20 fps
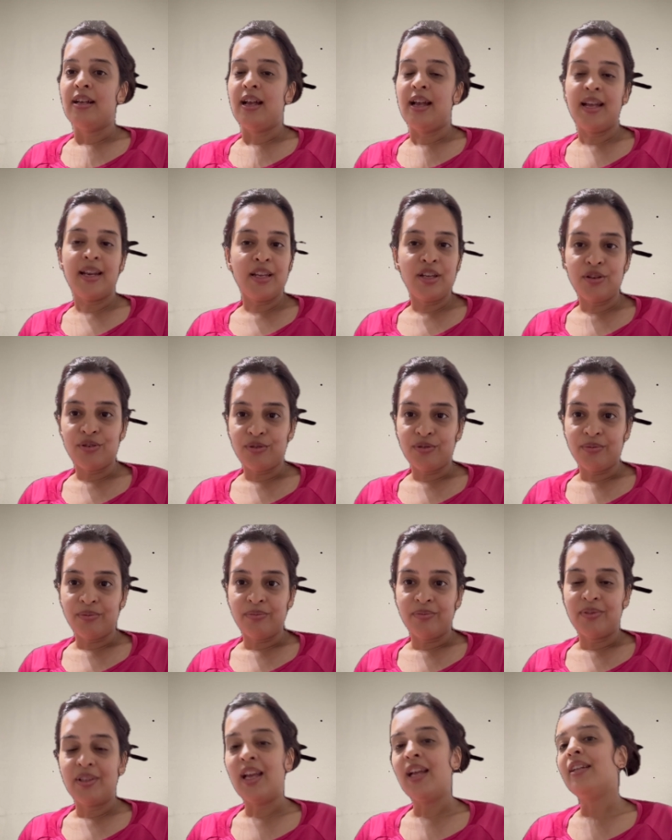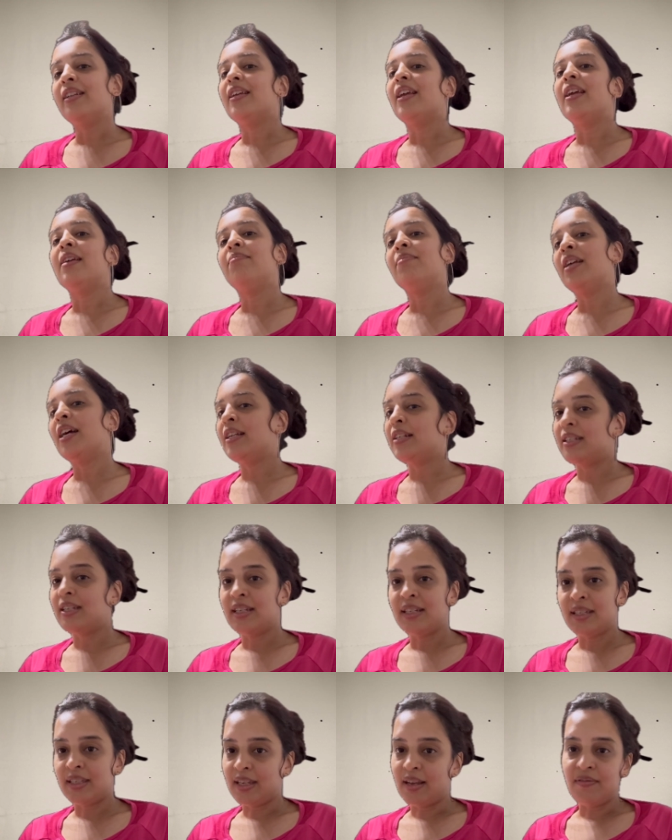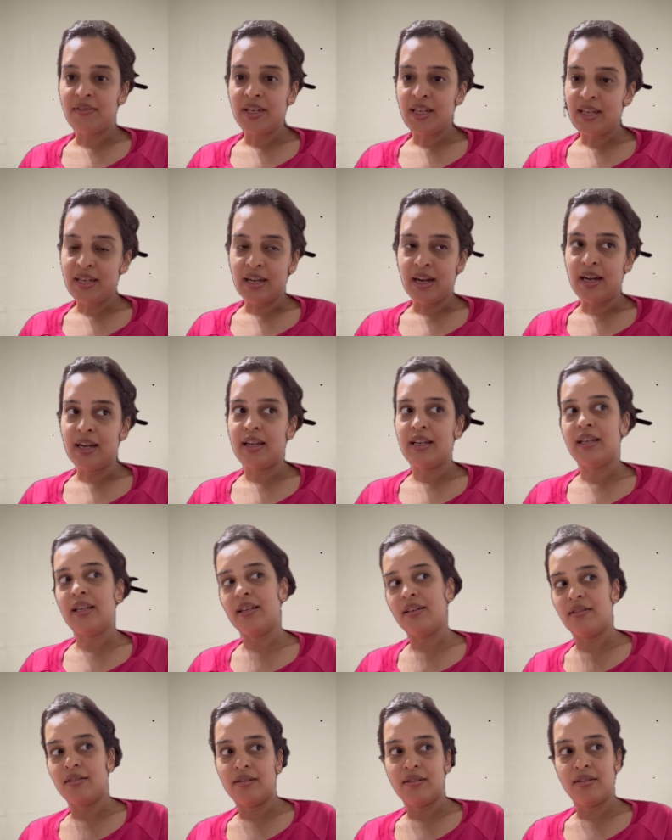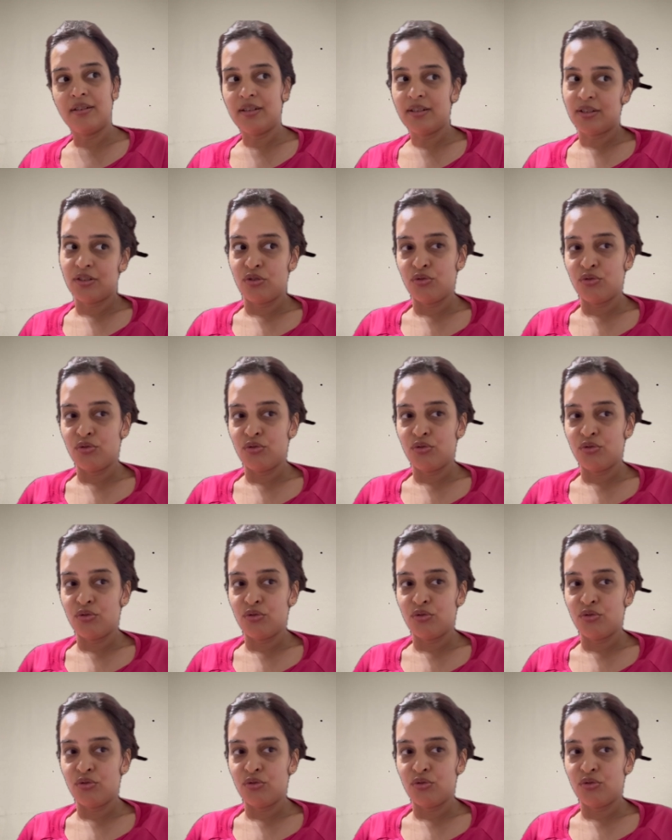Anywho, then came 1979 and this